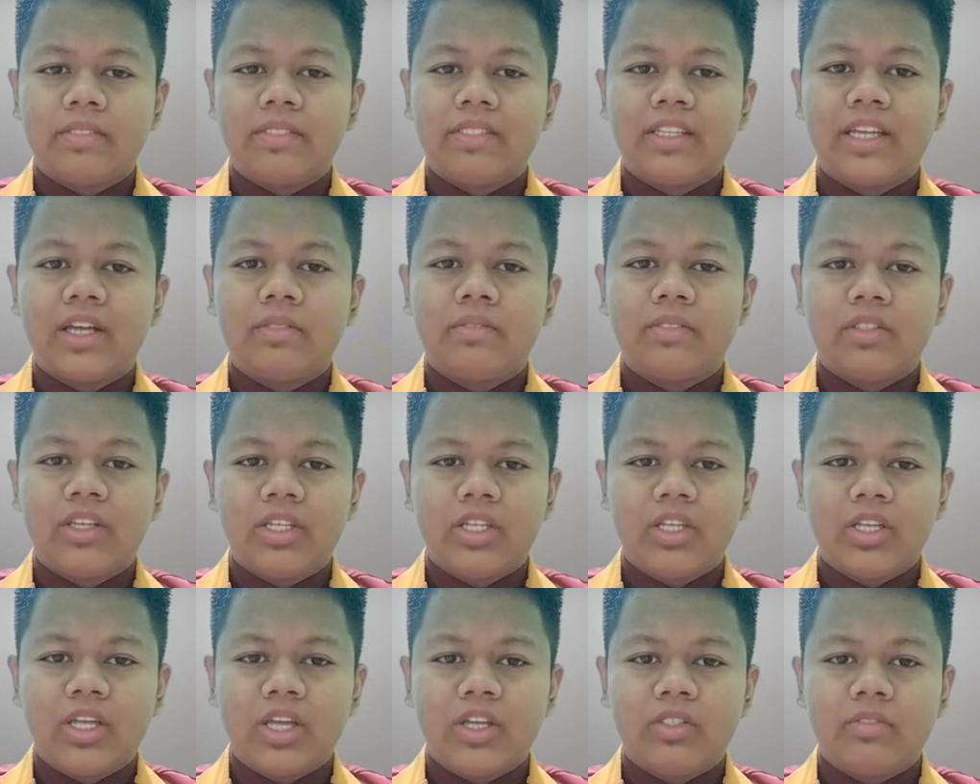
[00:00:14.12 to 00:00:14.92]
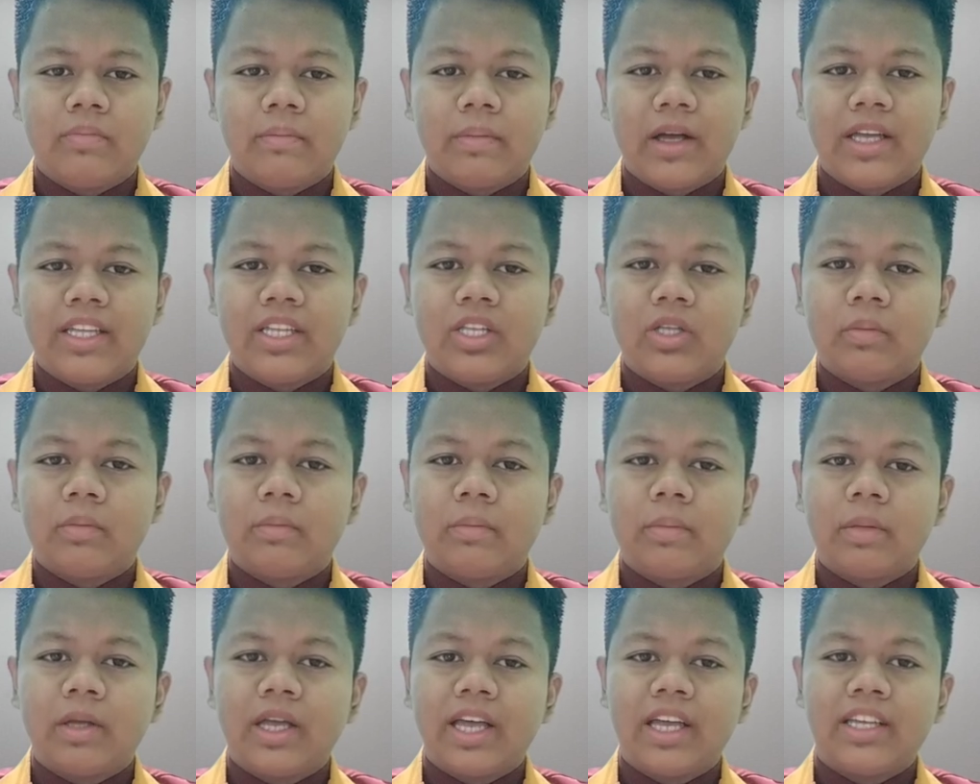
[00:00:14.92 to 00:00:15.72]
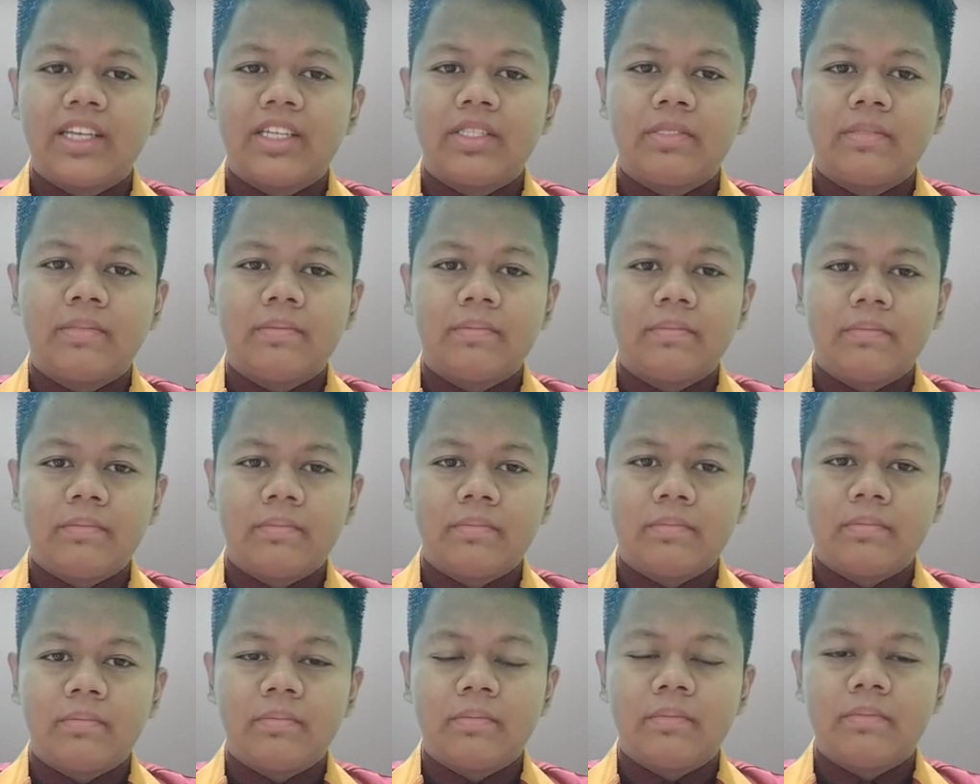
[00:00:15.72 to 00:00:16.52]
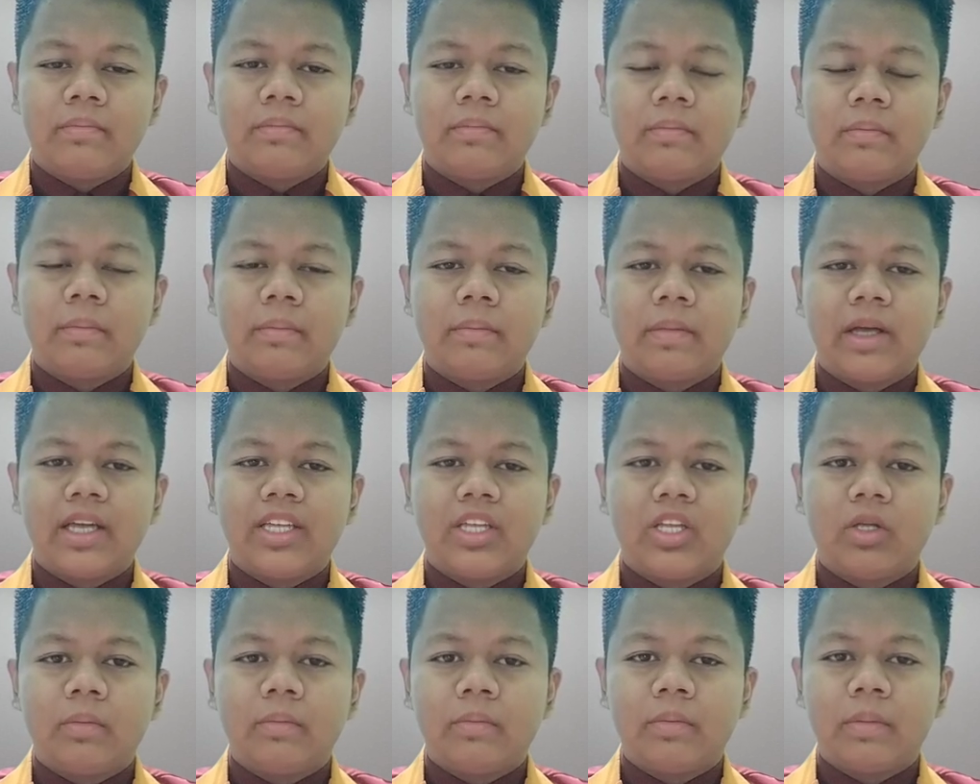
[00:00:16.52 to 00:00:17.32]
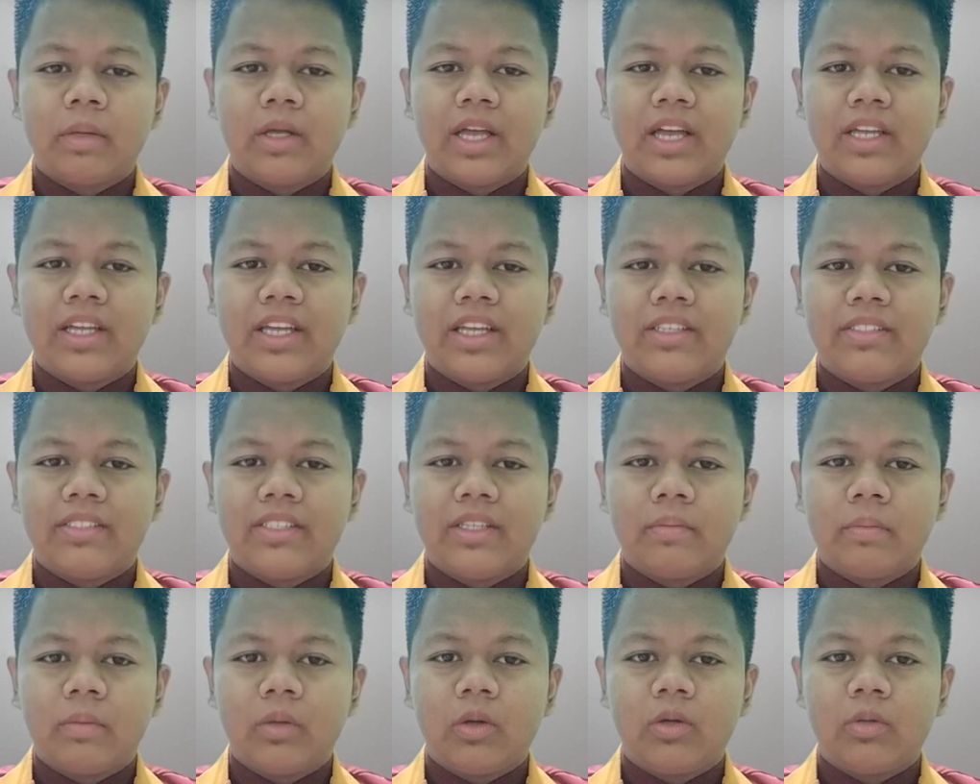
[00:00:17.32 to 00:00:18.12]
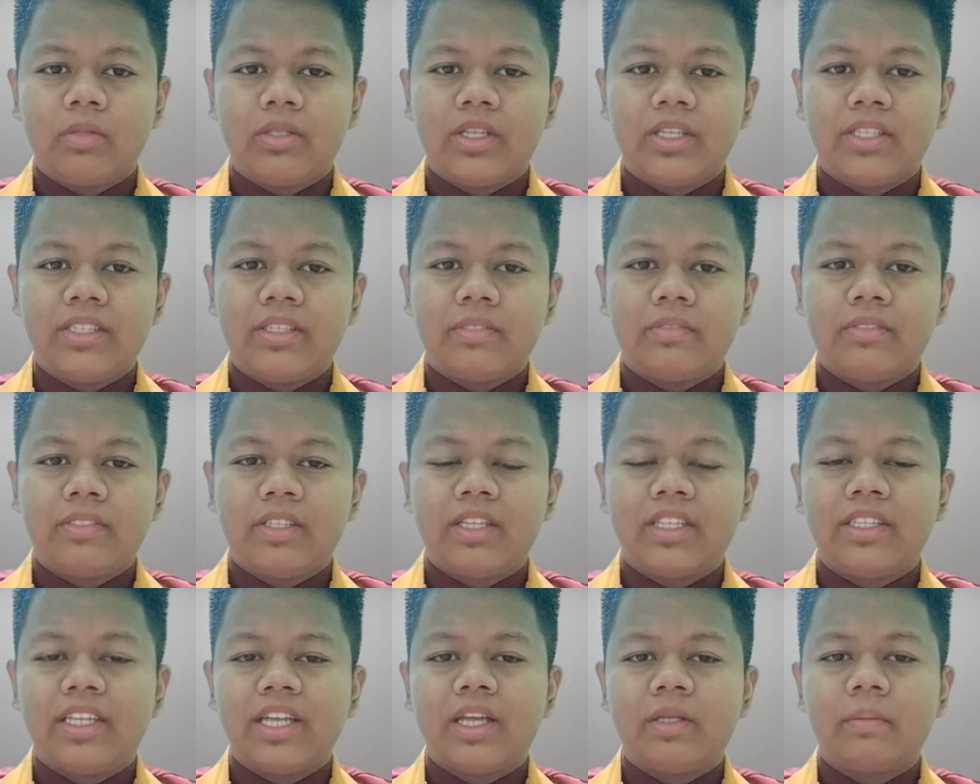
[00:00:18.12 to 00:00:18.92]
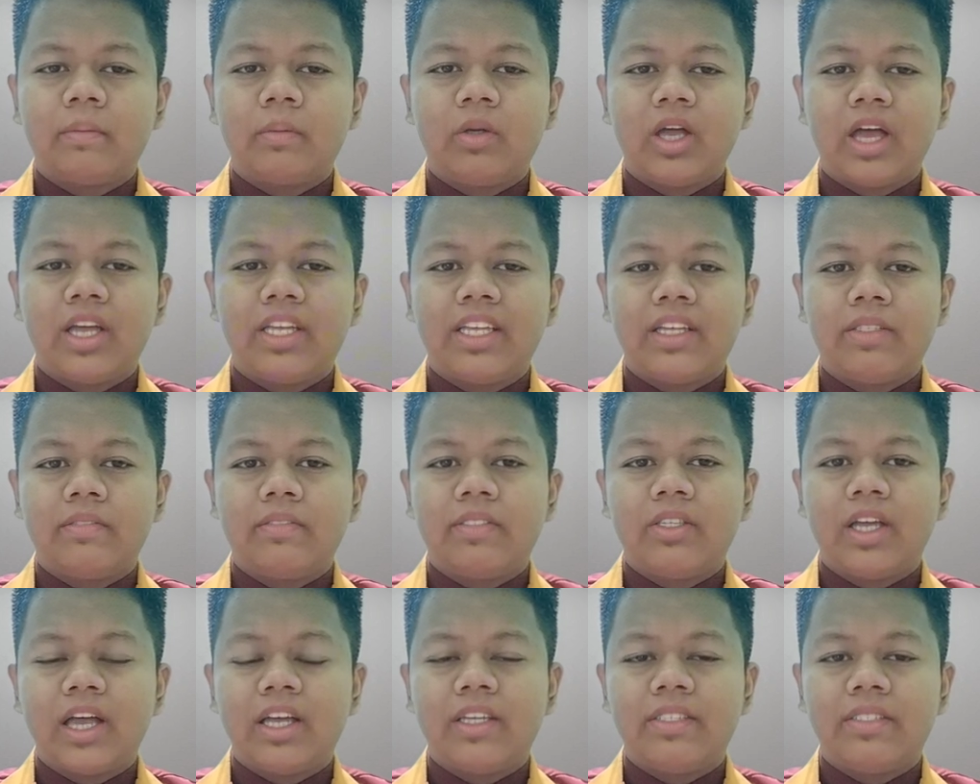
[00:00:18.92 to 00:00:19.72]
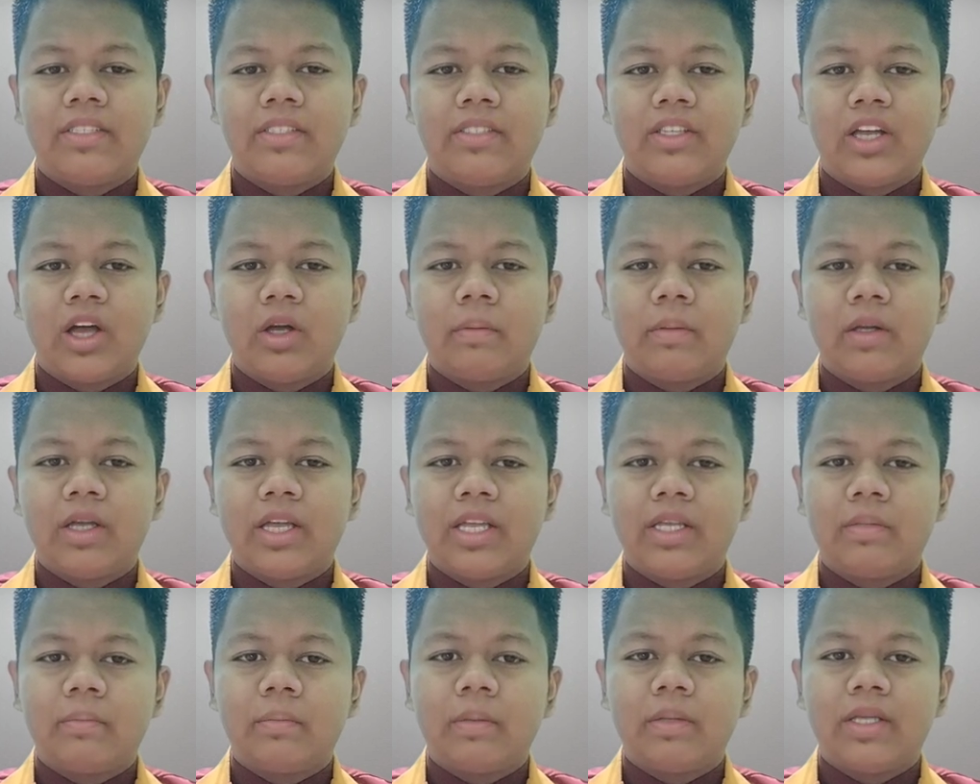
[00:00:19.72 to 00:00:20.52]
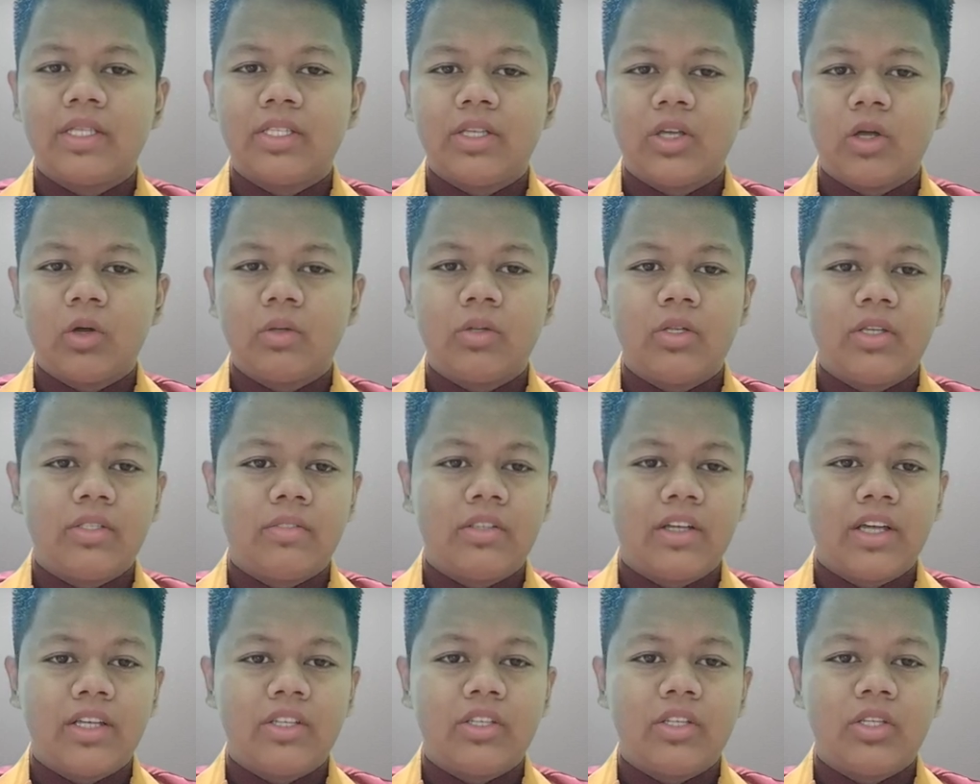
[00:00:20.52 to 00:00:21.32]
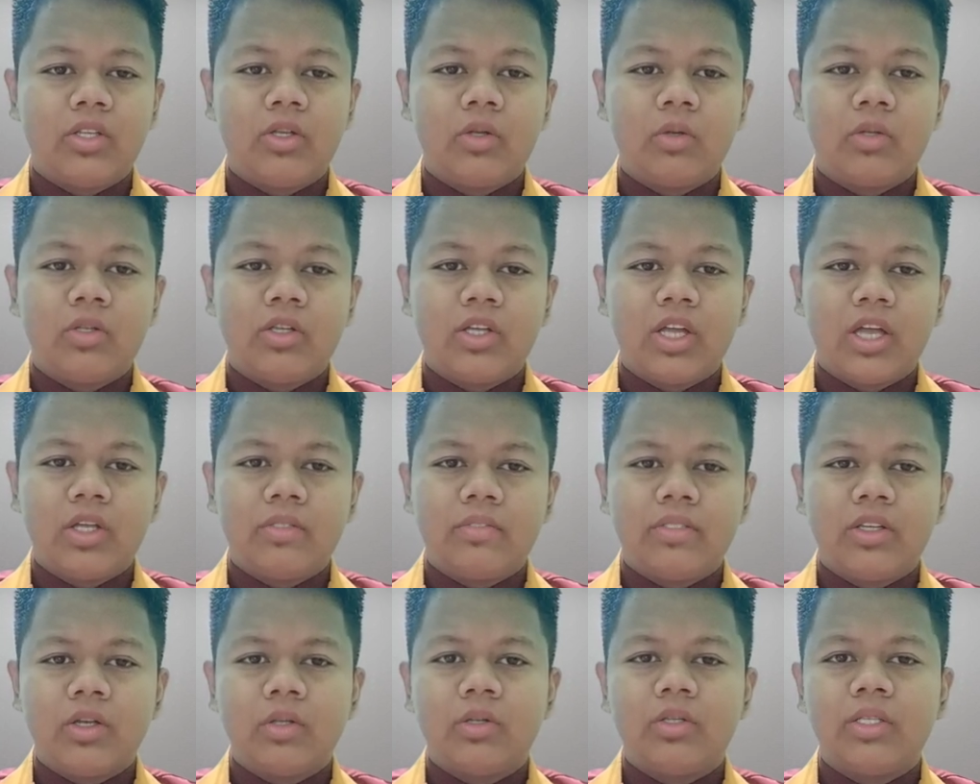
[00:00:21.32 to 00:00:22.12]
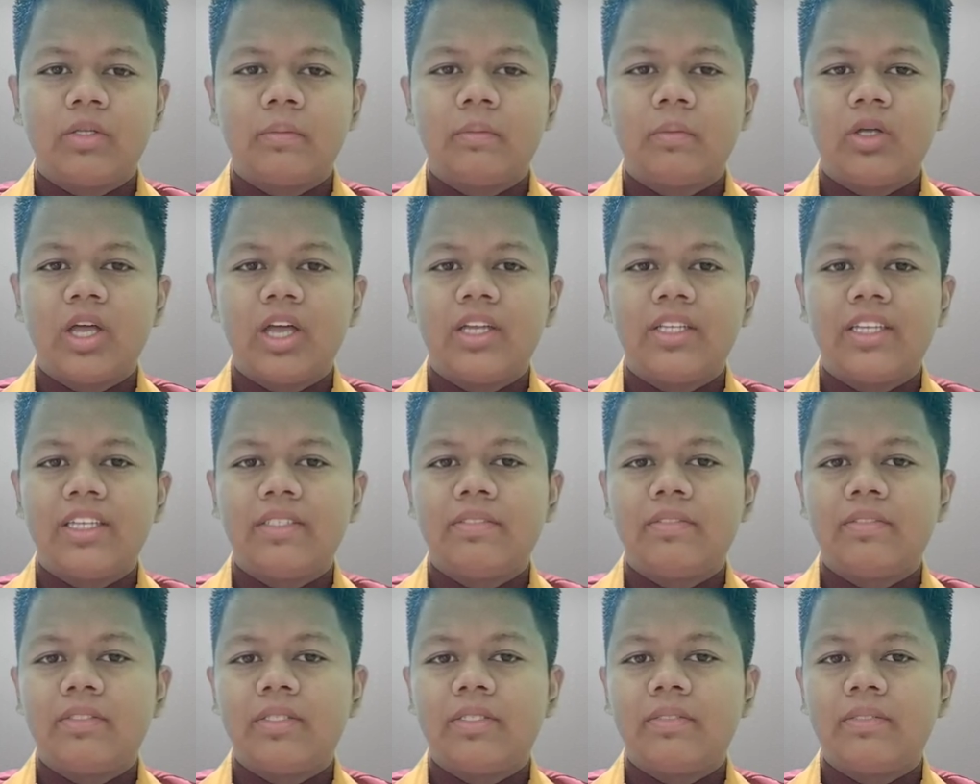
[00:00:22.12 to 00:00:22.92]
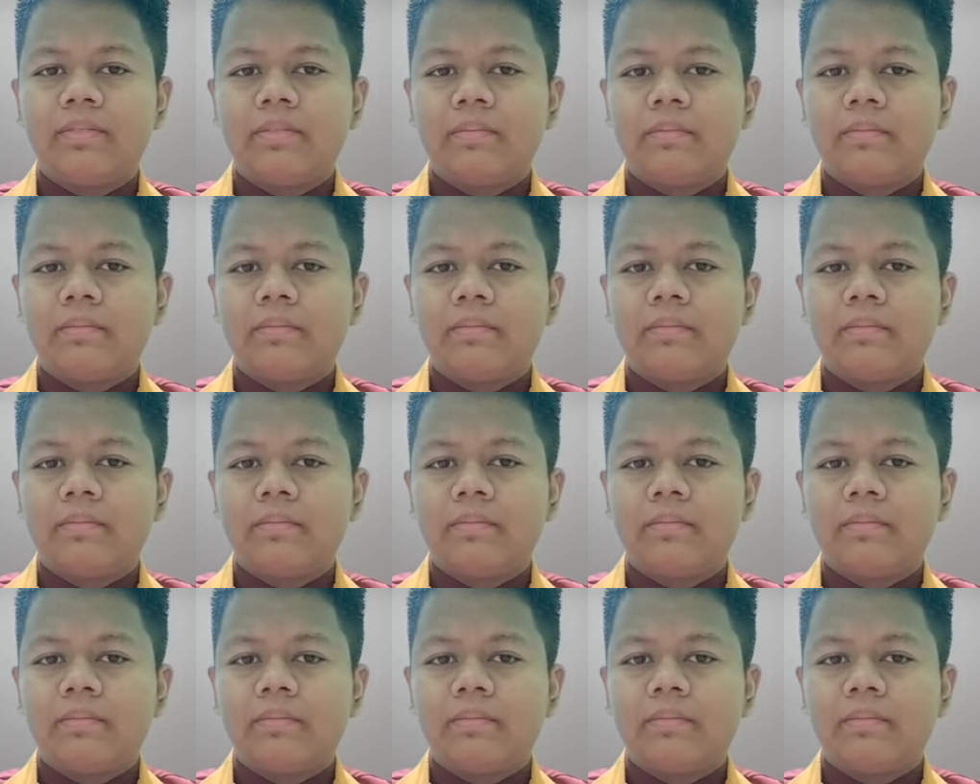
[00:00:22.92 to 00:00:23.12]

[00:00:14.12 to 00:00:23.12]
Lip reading: Definition of management planning. Management planning is the process of setting objectives and determining the best course of action to achieve those objectives.